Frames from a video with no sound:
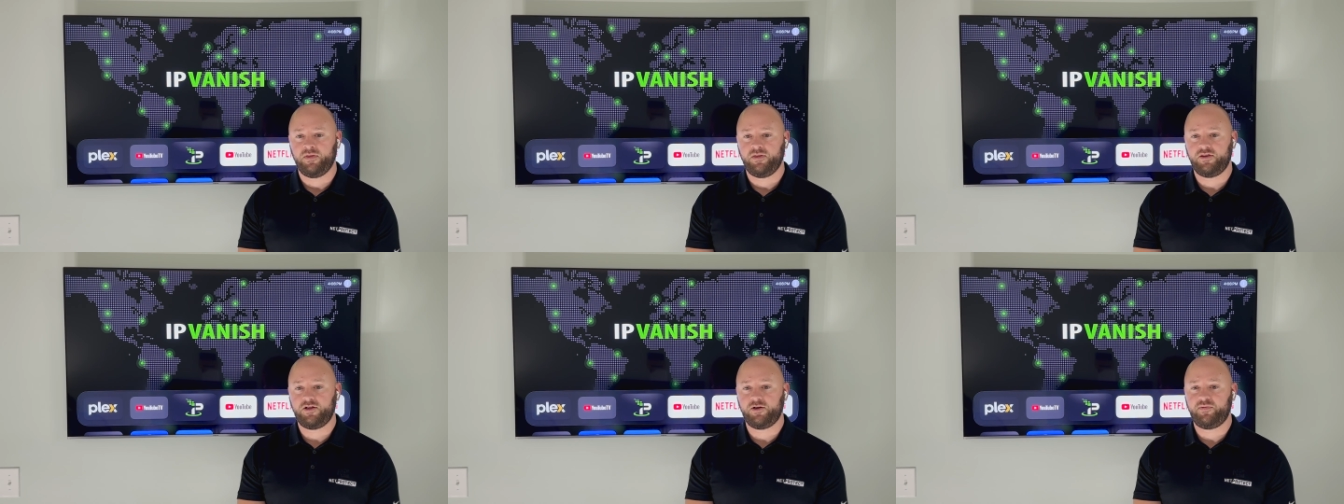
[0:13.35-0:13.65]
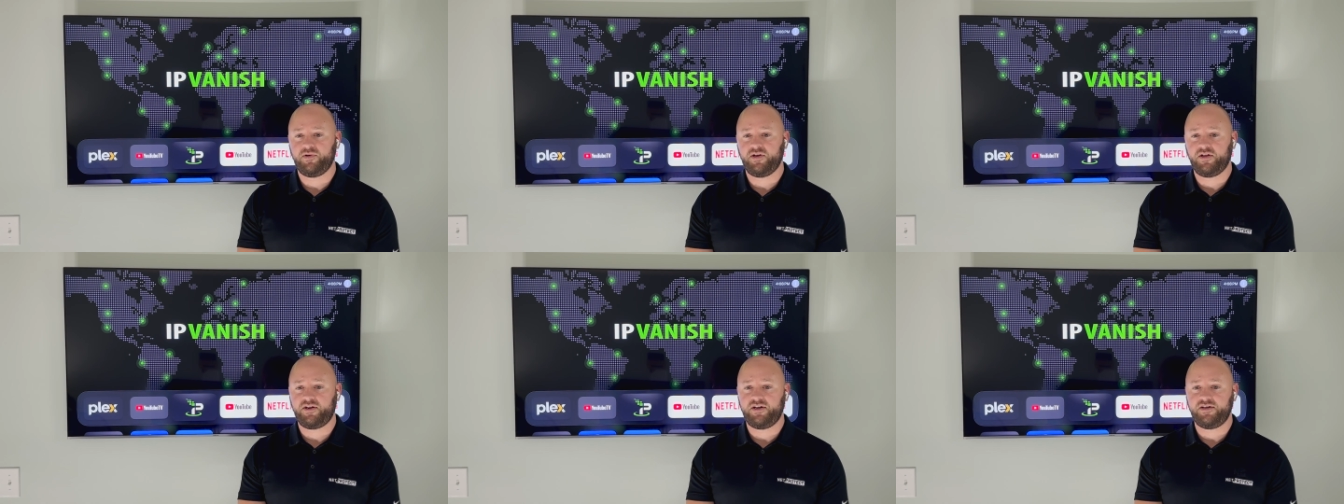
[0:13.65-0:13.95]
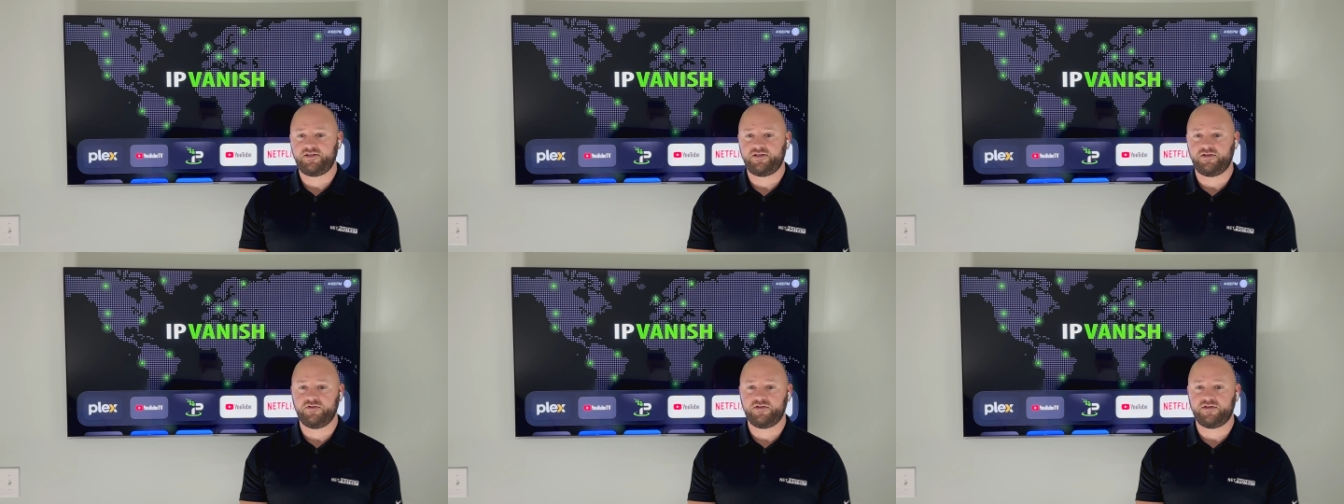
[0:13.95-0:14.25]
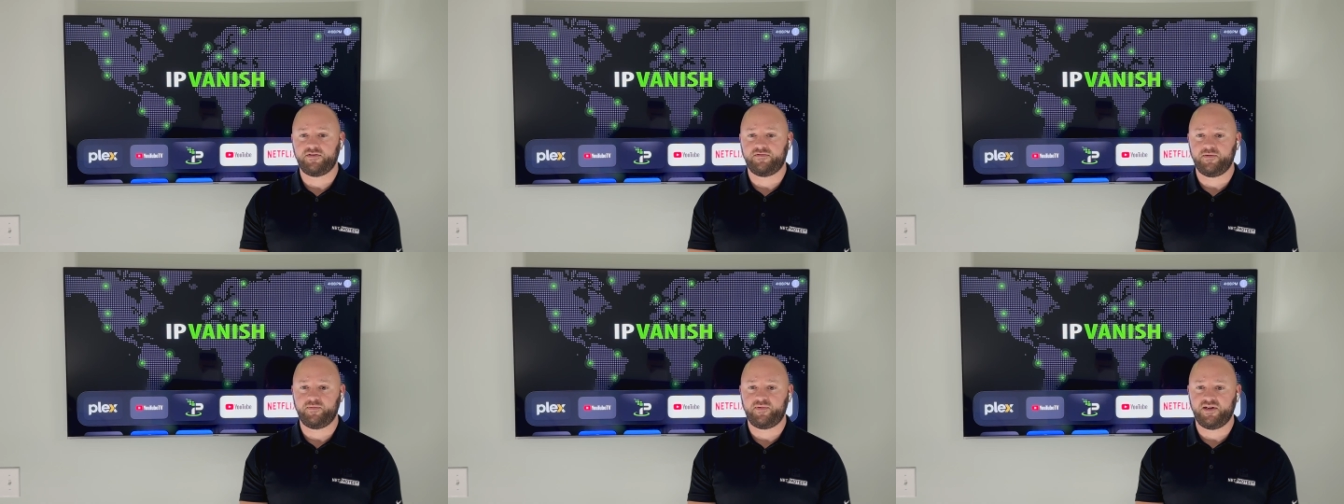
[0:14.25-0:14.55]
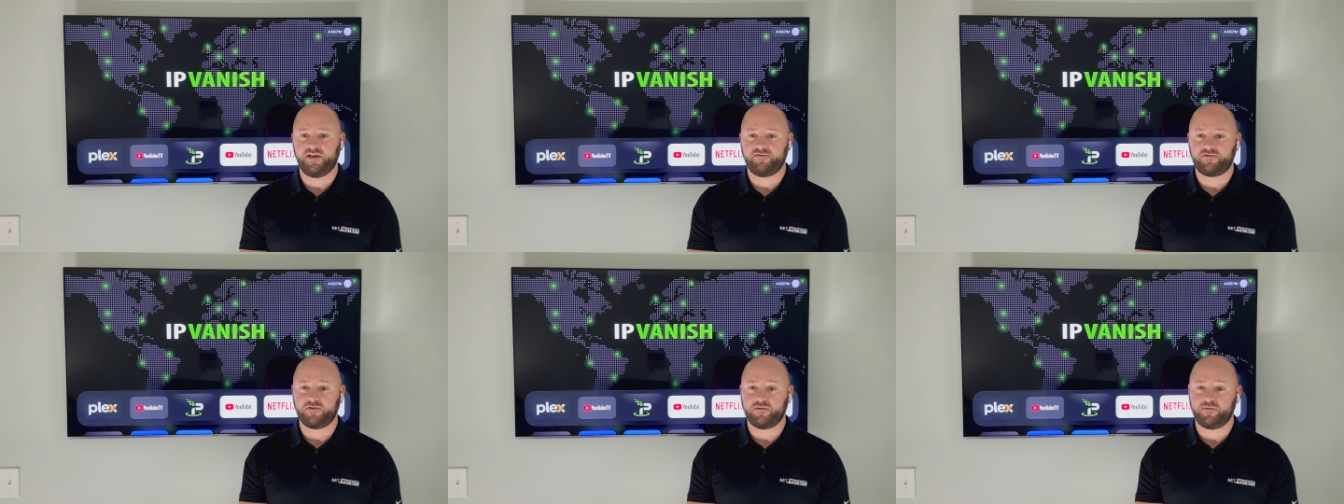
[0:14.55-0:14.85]
the ability to use a
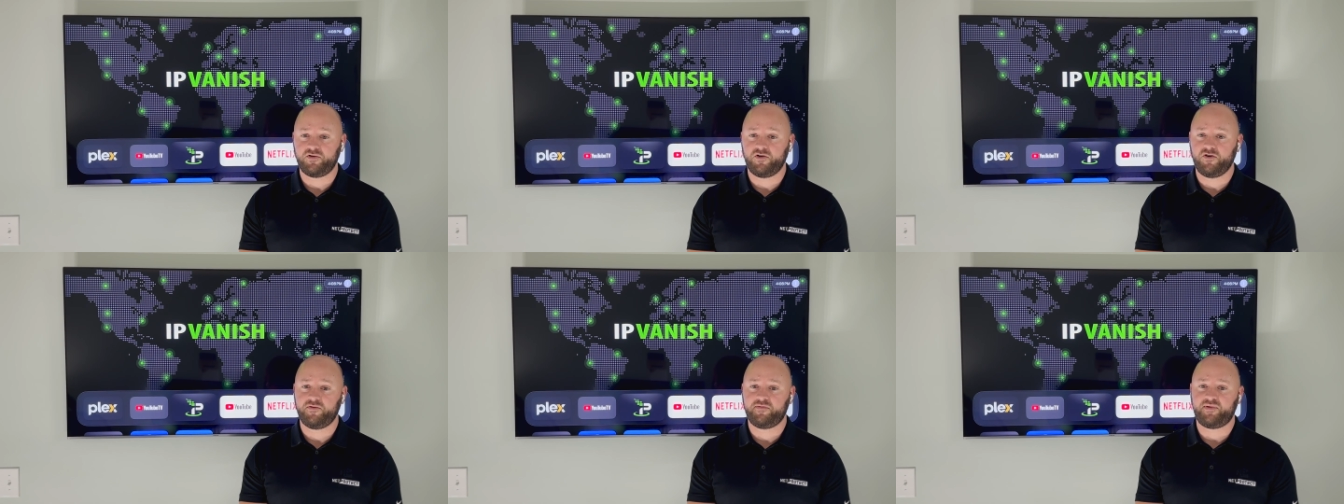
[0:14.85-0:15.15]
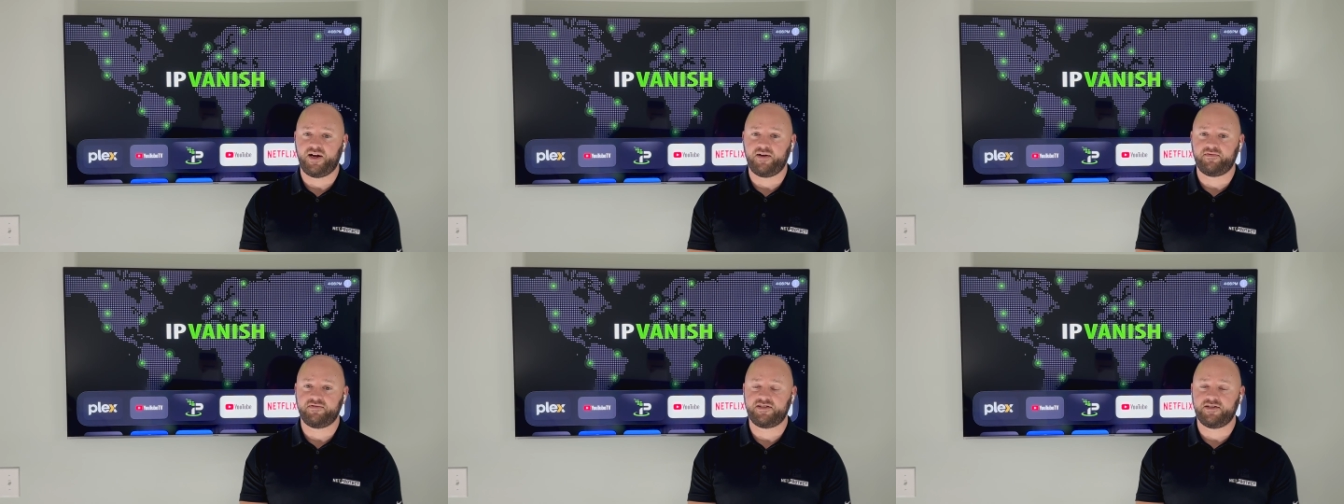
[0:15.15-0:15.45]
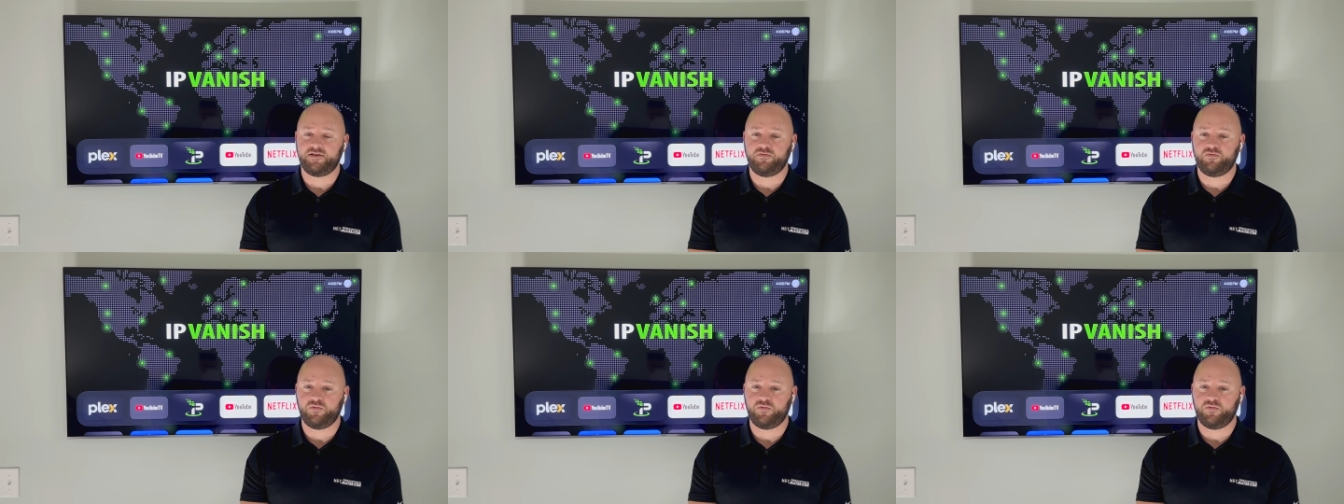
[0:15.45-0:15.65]
VPN for improved privacy